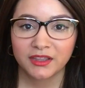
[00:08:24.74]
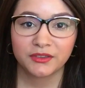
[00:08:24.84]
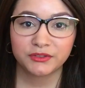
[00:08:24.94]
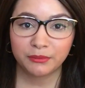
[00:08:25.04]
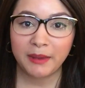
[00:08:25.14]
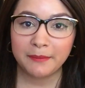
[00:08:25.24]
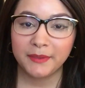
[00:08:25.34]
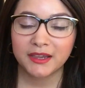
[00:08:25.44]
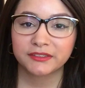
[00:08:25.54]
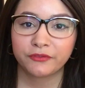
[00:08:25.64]
Those are my
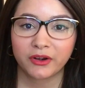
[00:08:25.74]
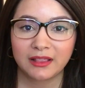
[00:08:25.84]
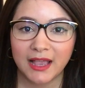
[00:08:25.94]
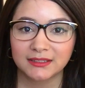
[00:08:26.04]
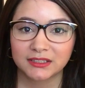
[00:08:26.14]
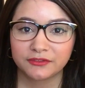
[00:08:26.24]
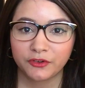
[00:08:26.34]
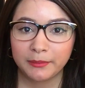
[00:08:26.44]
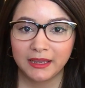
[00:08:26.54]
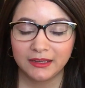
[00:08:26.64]
picks for classics
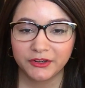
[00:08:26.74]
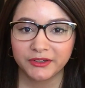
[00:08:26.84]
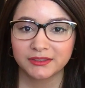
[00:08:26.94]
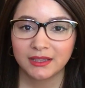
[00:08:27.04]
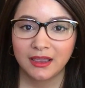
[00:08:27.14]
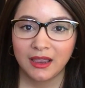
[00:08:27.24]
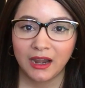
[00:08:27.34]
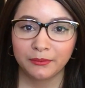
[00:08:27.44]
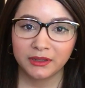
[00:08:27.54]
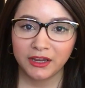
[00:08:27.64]
for beginners.
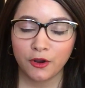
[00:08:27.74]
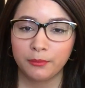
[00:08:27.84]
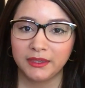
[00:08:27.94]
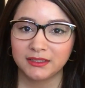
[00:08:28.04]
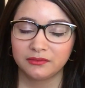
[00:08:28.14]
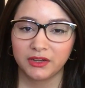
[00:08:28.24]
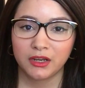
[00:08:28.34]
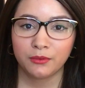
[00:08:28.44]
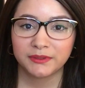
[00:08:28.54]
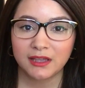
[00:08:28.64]
I really hope that this
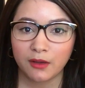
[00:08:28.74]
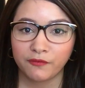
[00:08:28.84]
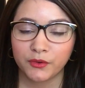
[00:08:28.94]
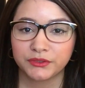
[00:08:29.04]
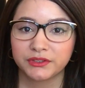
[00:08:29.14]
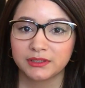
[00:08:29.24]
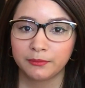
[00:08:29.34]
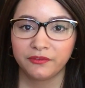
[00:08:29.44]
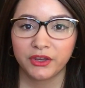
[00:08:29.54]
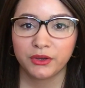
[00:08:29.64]
video was helpful to
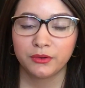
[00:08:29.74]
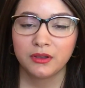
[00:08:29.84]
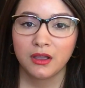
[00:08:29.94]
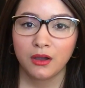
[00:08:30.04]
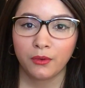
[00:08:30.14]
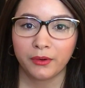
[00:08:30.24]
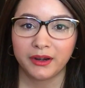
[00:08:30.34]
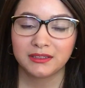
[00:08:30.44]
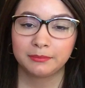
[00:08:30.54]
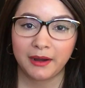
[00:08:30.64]
some of you or
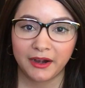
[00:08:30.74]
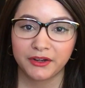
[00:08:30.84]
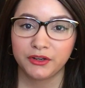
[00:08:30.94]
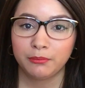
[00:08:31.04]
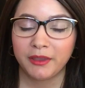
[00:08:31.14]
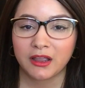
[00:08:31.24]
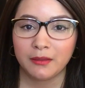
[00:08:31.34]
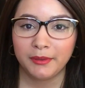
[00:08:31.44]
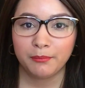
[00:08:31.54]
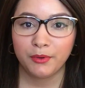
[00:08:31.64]
inspired you to pick
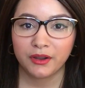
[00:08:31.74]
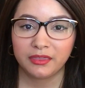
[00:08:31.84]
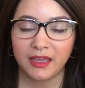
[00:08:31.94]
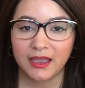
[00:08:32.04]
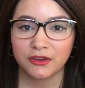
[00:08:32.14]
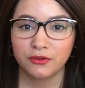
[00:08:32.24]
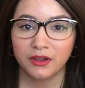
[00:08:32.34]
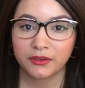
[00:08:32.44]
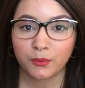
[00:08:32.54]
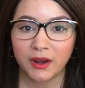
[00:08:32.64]
up a book that you
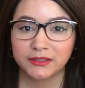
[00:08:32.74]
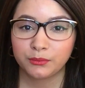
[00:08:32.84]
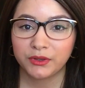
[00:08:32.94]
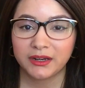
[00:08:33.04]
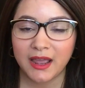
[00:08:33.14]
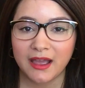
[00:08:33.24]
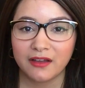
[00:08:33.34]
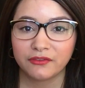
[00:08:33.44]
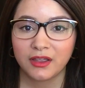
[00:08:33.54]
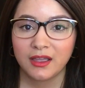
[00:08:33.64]
otherwise wouldn't
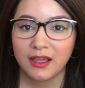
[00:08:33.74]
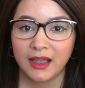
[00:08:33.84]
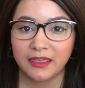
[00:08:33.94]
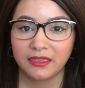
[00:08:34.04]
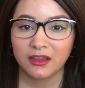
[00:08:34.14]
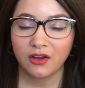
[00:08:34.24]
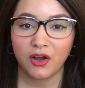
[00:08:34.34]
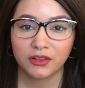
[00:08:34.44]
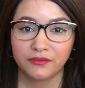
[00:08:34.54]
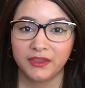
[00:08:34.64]
have. I think
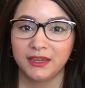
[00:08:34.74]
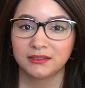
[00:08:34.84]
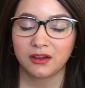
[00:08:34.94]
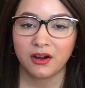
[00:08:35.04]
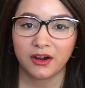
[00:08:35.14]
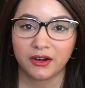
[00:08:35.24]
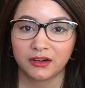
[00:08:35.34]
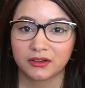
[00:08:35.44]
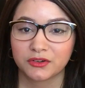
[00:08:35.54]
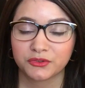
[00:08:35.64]
all of these
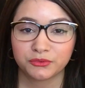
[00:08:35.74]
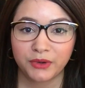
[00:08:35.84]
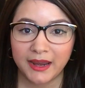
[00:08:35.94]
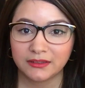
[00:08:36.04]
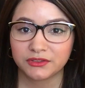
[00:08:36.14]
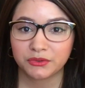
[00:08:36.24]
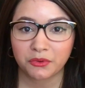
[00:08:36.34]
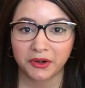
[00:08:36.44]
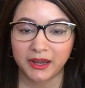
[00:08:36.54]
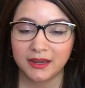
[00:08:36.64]
are great
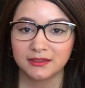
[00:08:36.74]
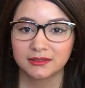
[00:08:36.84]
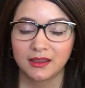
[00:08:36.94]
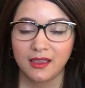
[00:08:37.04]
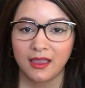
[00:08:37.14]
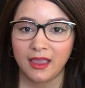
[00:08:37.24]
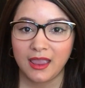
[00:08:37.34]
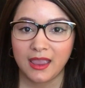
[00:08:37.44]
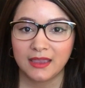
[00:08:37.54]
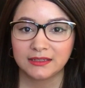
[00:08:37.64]
stories,
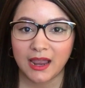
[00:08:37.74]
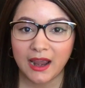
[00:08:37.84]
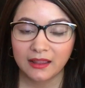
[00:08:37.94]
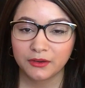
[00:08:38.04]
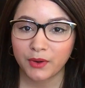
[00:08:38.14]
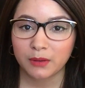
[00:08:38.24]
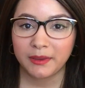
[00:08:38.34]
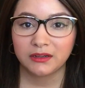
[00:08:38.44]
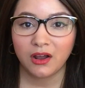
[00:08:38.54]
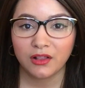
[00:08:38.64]
and I highly
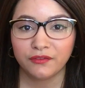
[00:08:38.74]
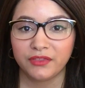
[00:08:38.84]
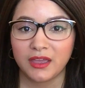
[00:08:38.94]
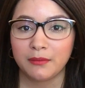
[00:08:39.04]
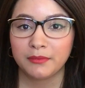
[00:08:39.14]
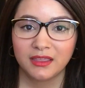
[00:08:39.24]
recommend all of them.